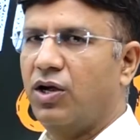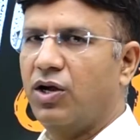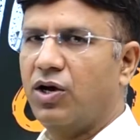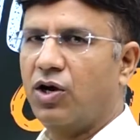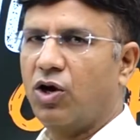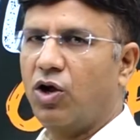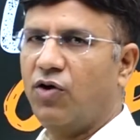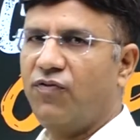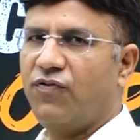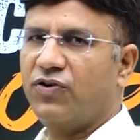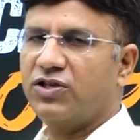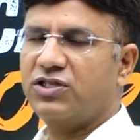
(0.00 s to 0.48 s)

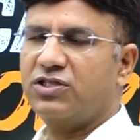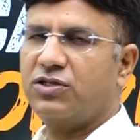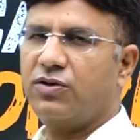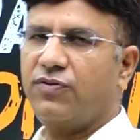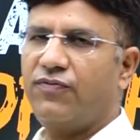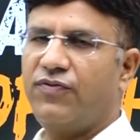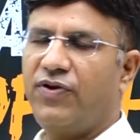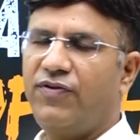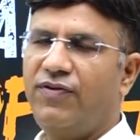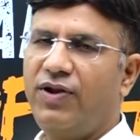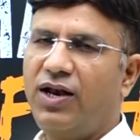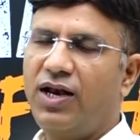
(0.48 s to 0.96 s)
Now first
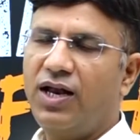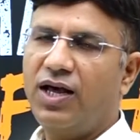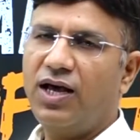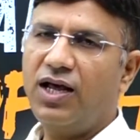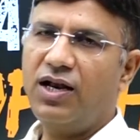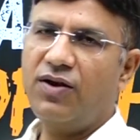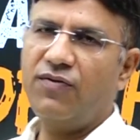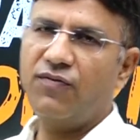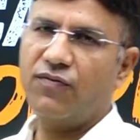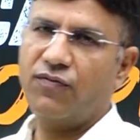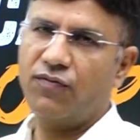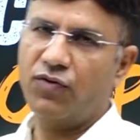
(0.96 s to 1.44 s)
we will
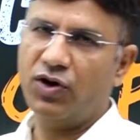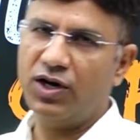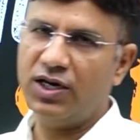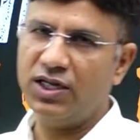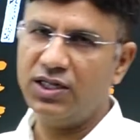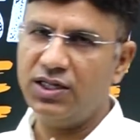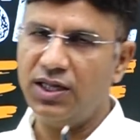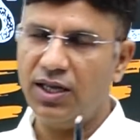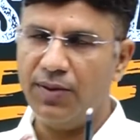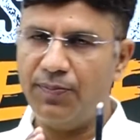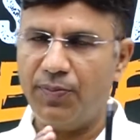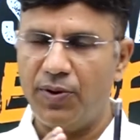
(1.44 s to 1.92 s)
learn what is
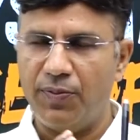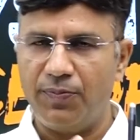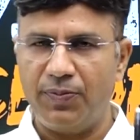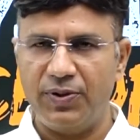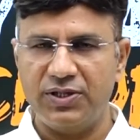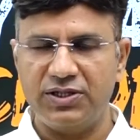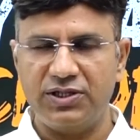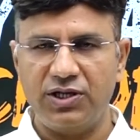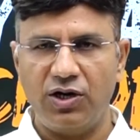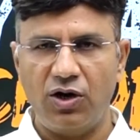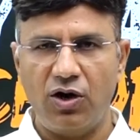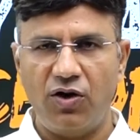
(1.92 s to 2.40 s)
the
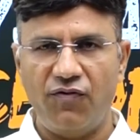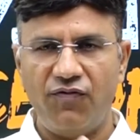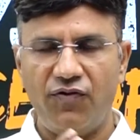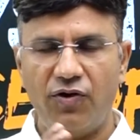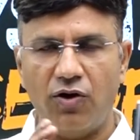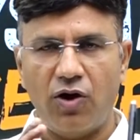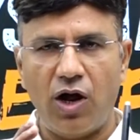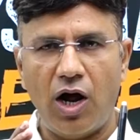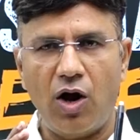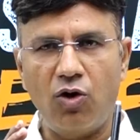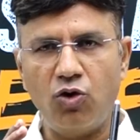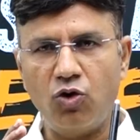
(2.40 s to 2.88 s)
preparation of
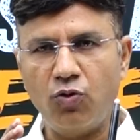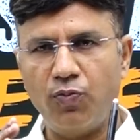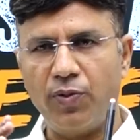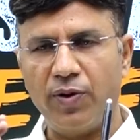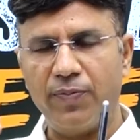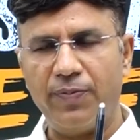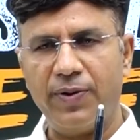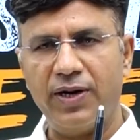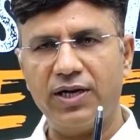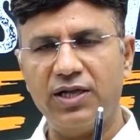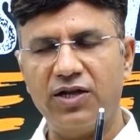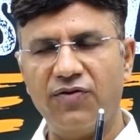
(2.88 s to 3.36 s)
phenol, how to
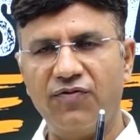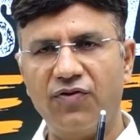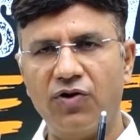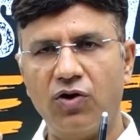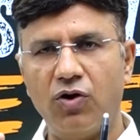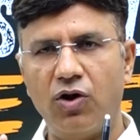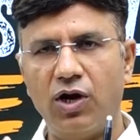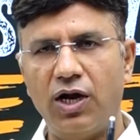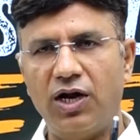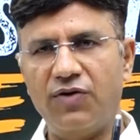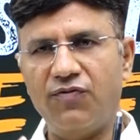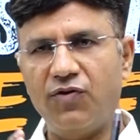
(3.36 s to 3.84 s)
prepare the
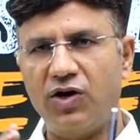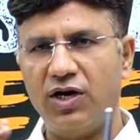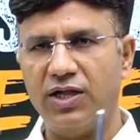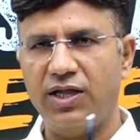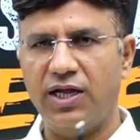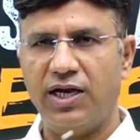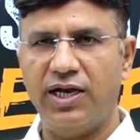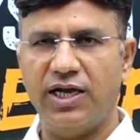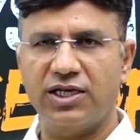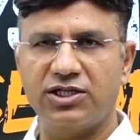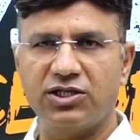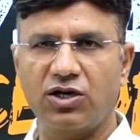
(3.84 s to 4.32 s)
phenol and what is the
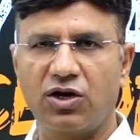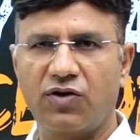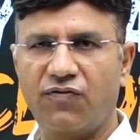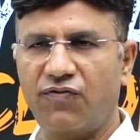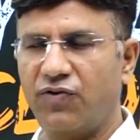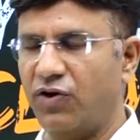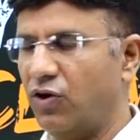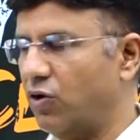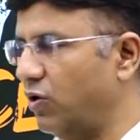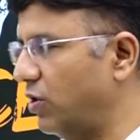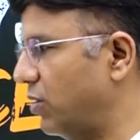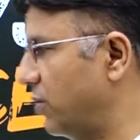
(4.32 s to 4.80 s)
reaction of
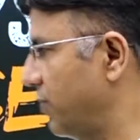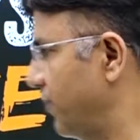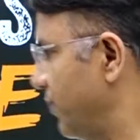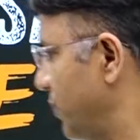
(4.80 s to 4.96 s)
phenol.